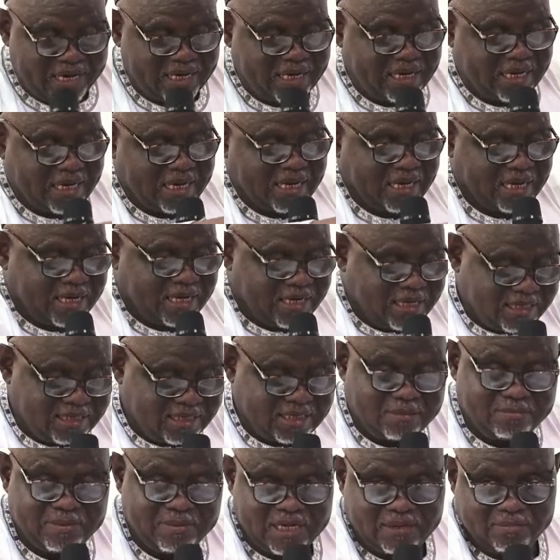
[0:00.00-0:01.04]
and are
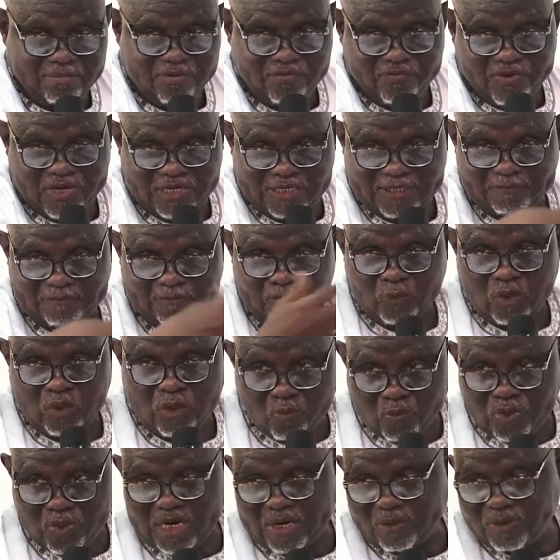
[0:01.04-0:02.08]
accredited by the beavers
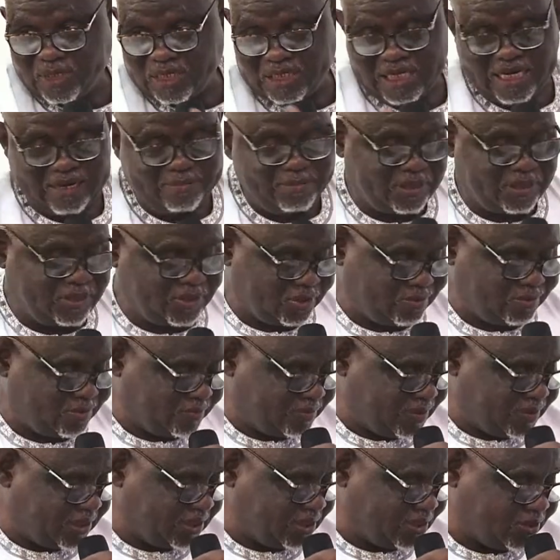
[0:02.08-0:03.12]
will now determine some of
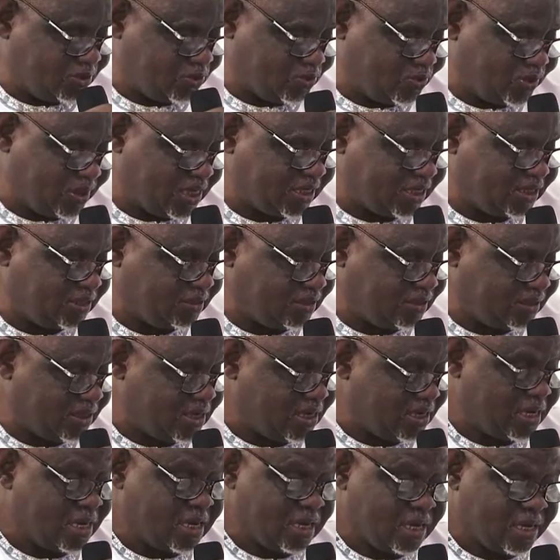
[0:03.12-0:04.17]
this. So that's
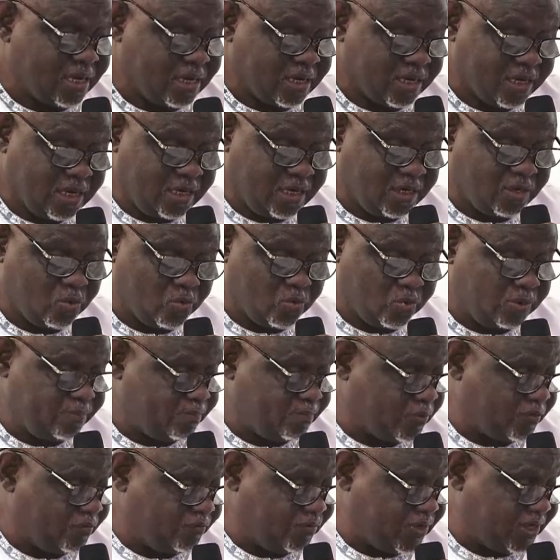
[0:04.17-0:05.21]
a really good
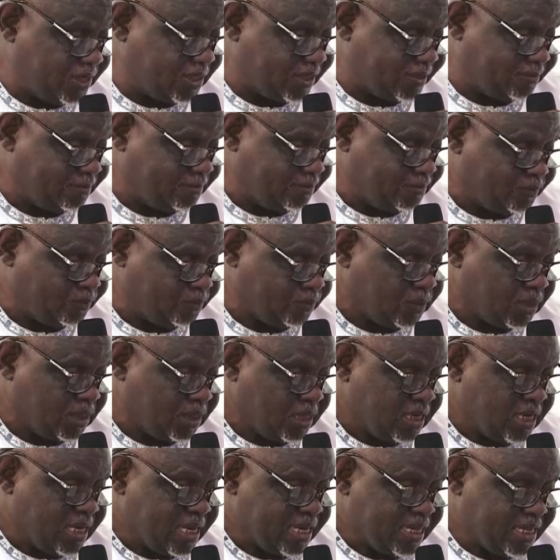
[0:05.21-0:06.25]
provision.
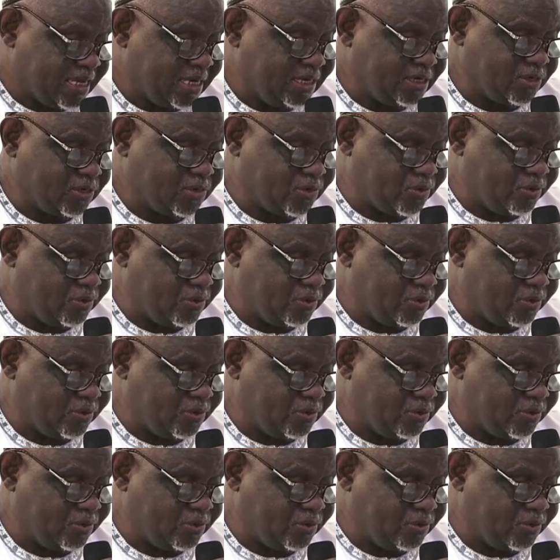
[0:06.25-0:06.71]
Then the